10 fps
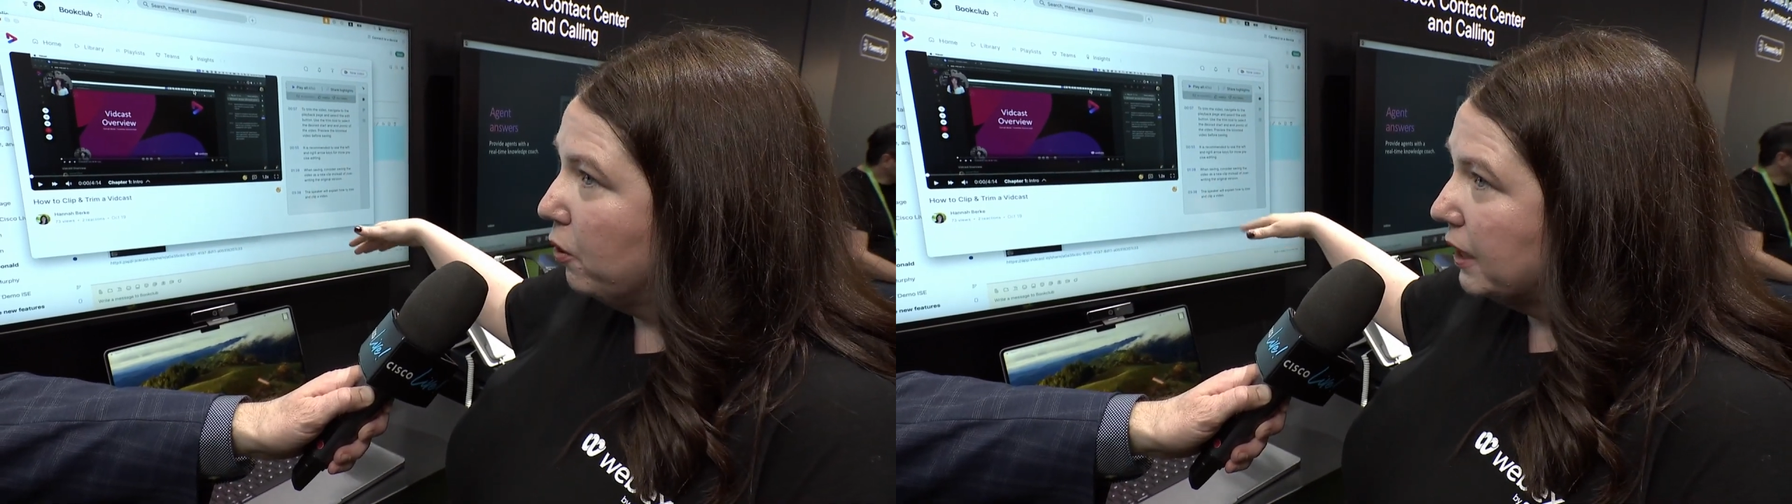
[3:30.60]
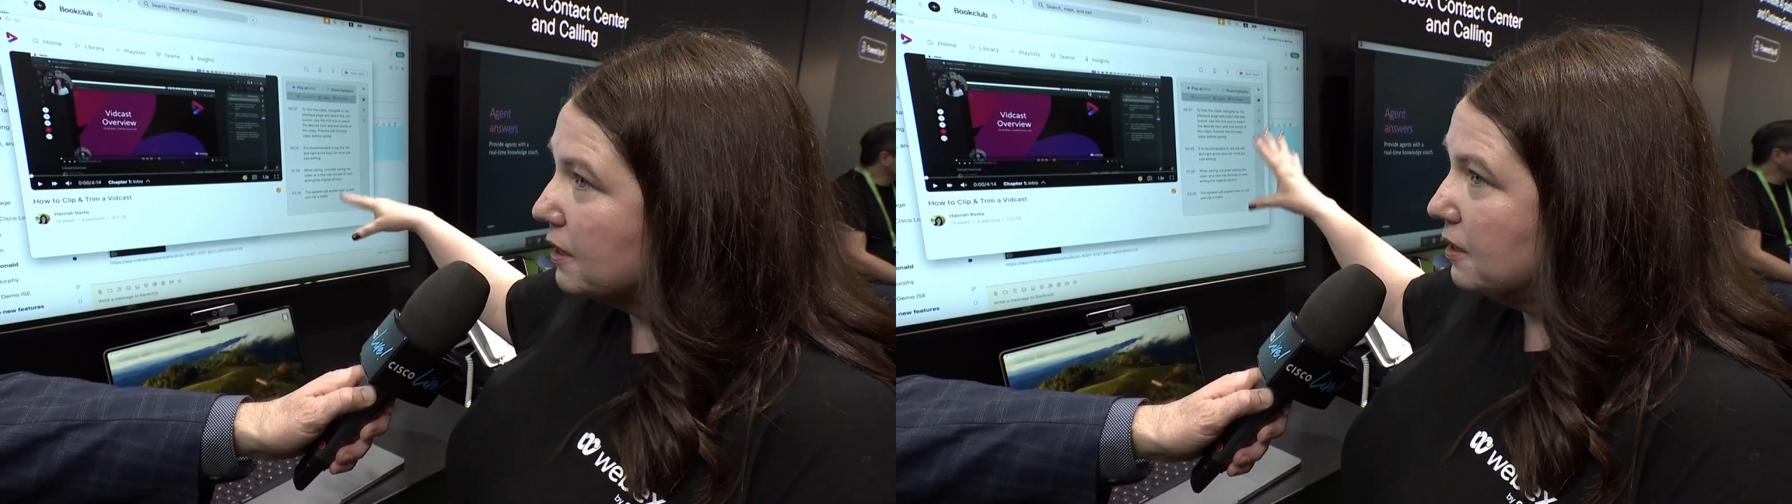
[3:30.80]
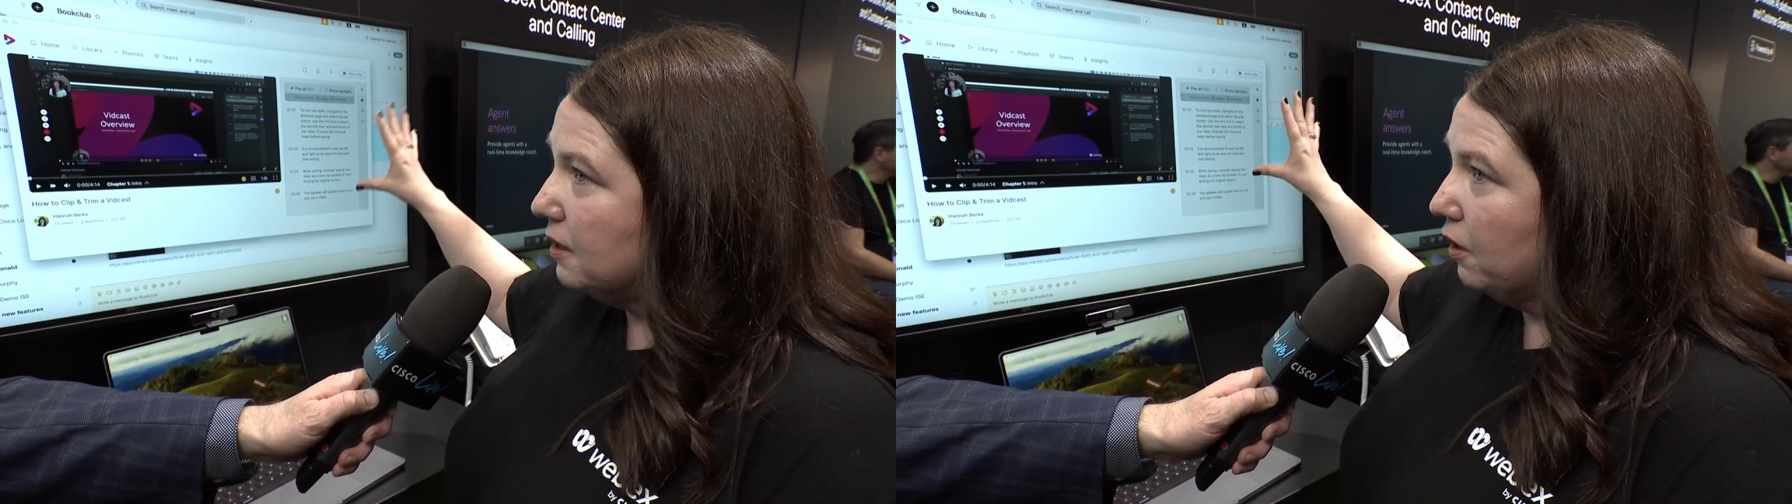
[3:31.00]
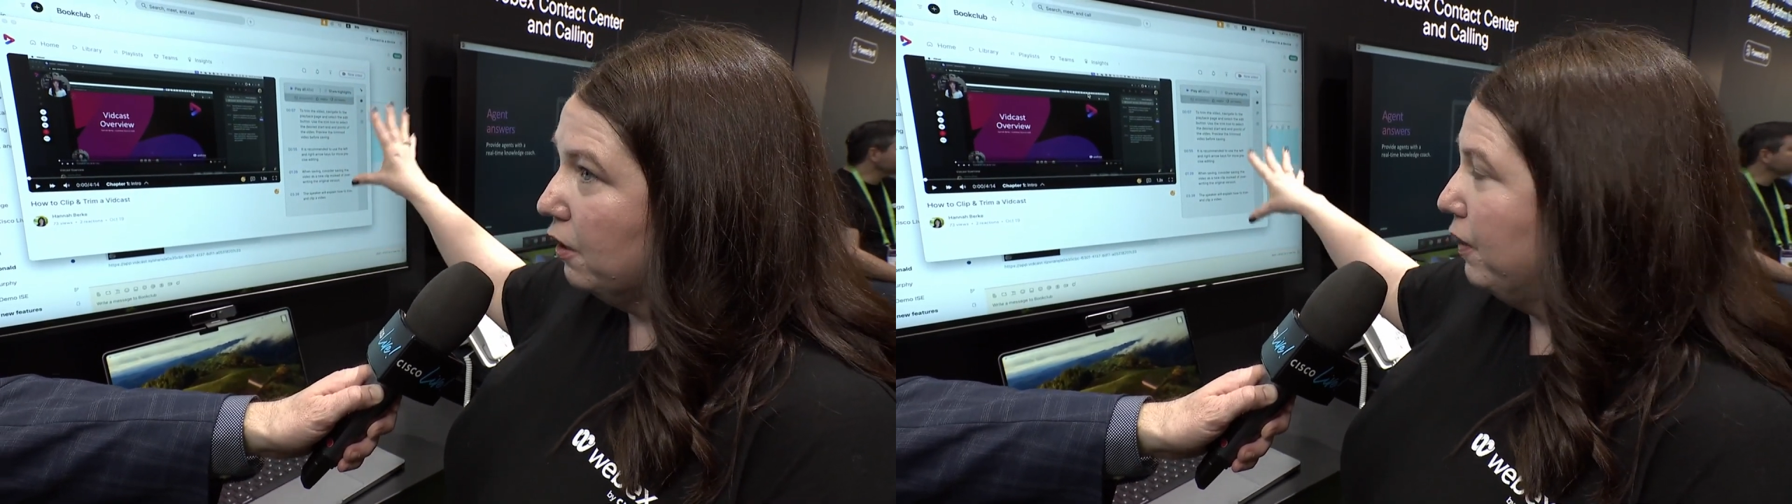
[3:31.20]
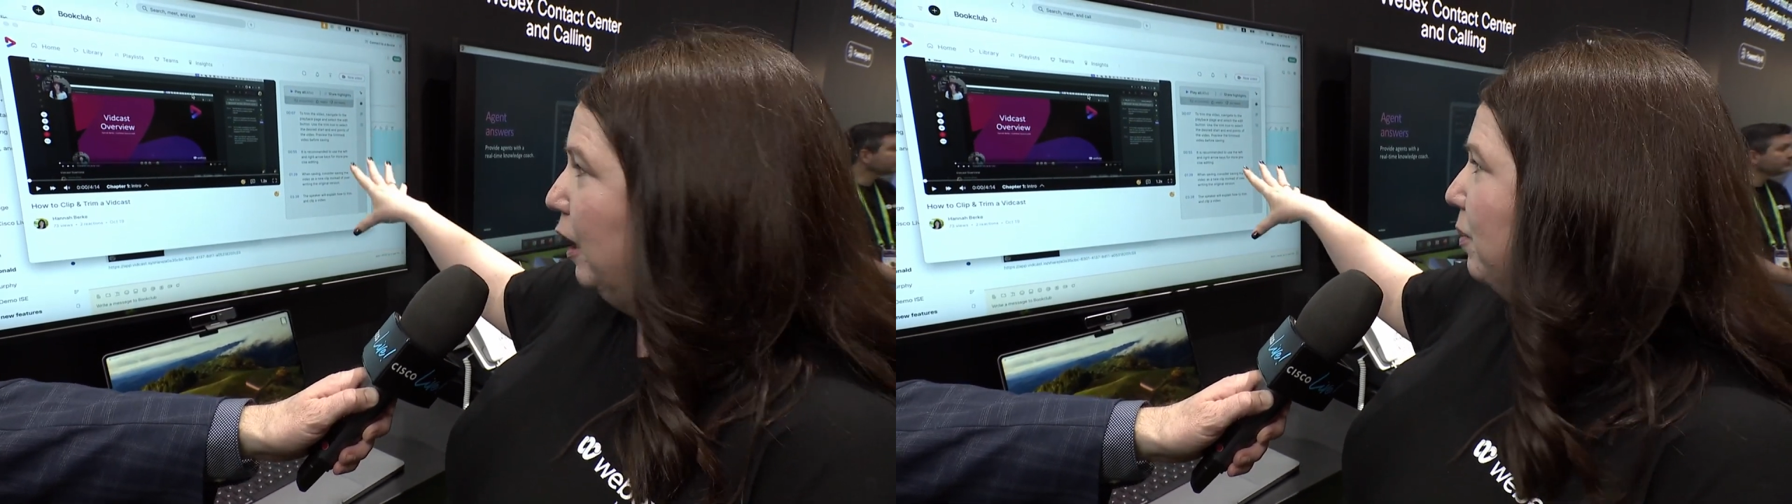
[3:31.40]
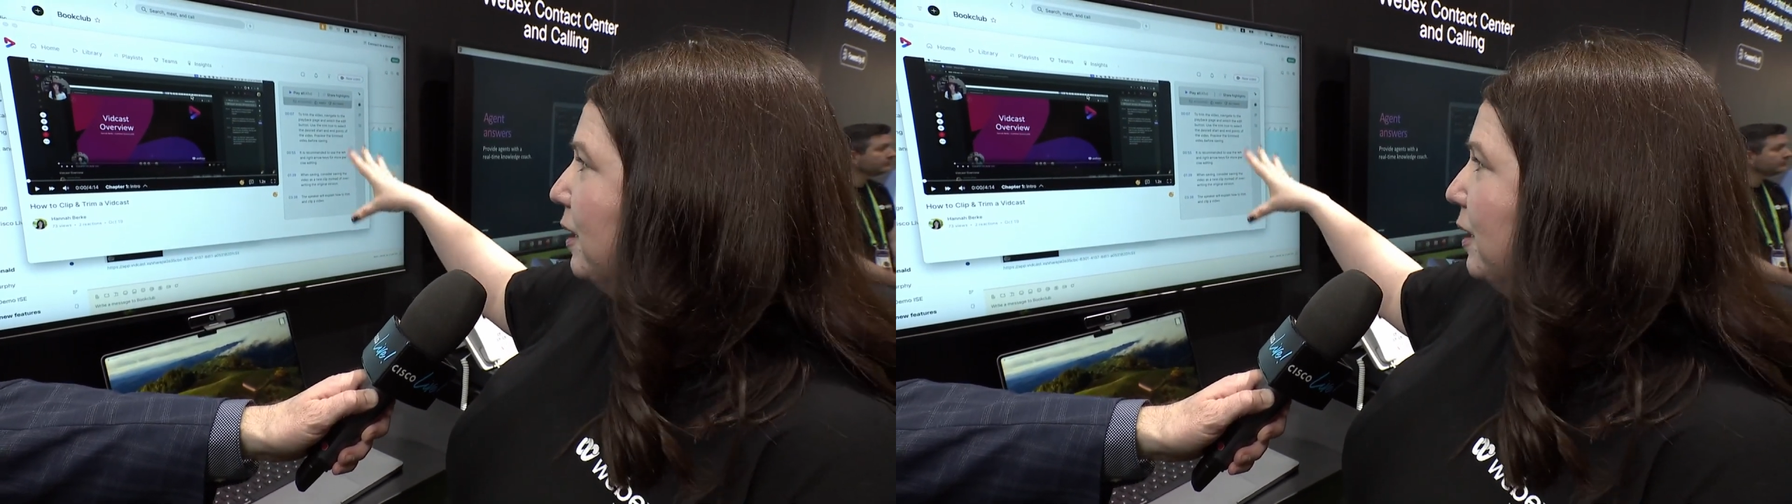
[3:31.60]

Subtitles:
points that are available